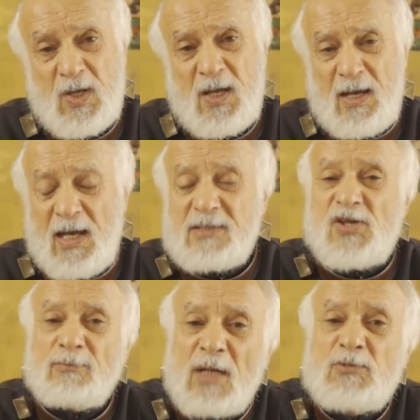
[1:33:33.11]
And
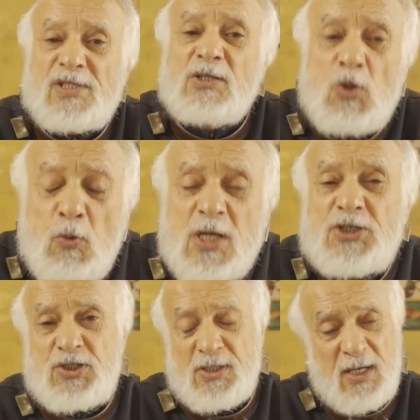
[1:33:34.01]
sometimes you say you
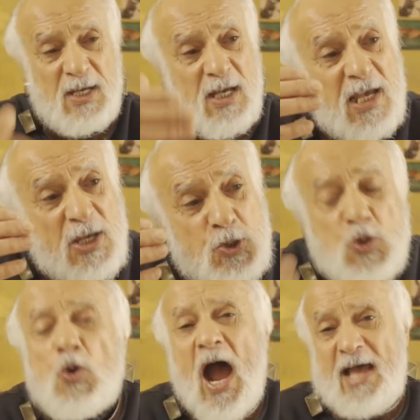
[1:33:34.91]
wish
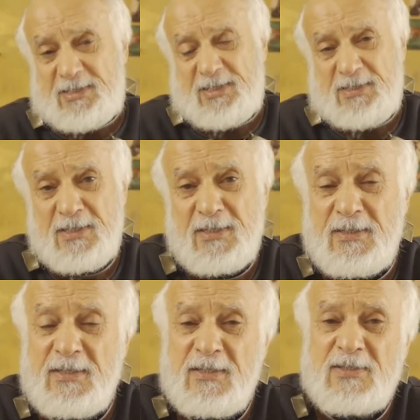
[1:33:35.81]
you had
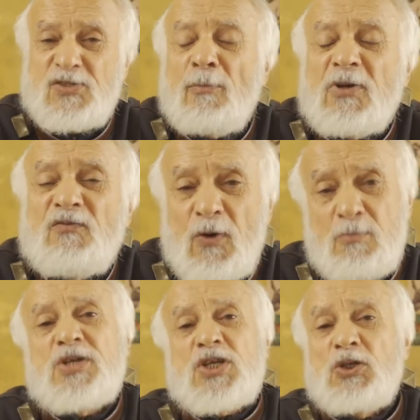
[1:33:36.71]
some
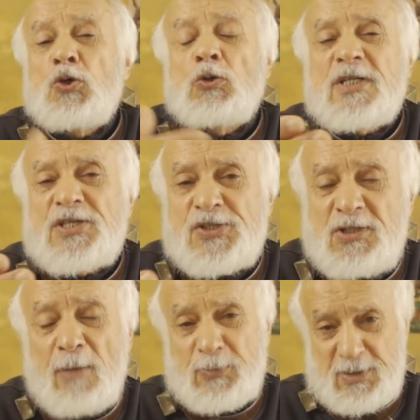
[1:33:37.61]
information, you could have
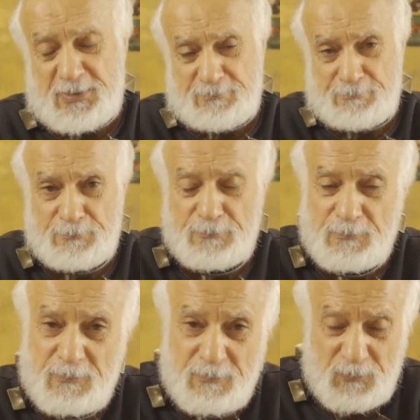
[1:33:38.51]
stopped it.
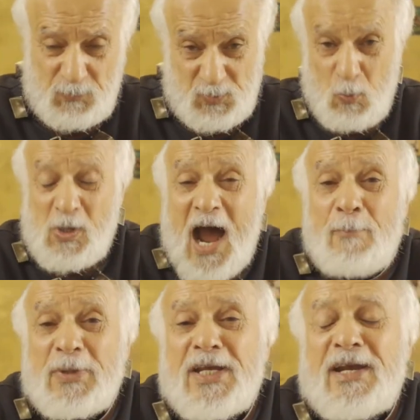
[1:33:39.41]
Well, I'm
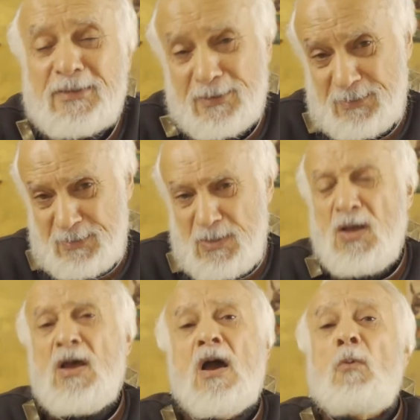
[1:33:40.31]
here.
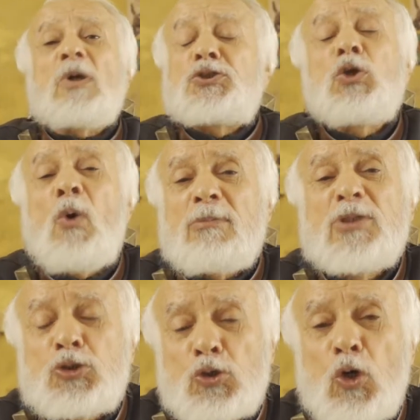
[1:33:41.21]
What do you want me
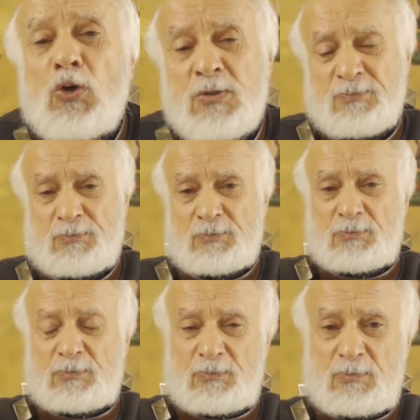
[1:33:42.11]
to do?
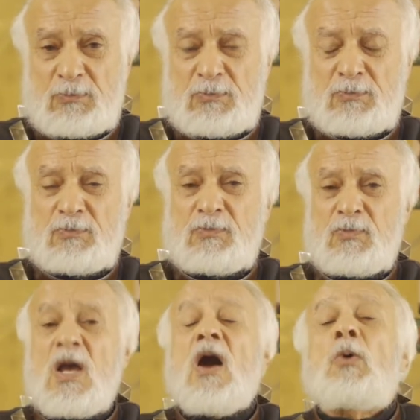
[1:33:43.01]

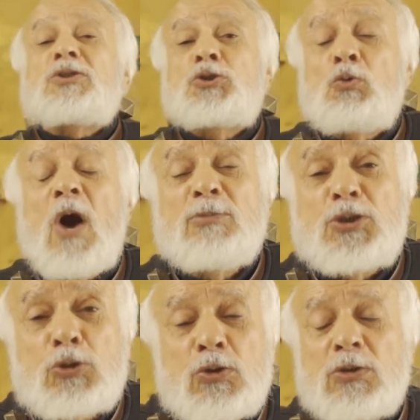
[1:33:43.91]
What you want me
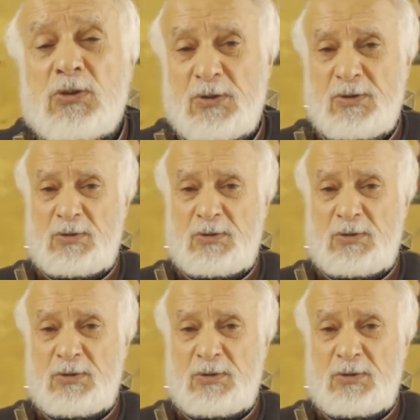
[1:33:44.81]
to do?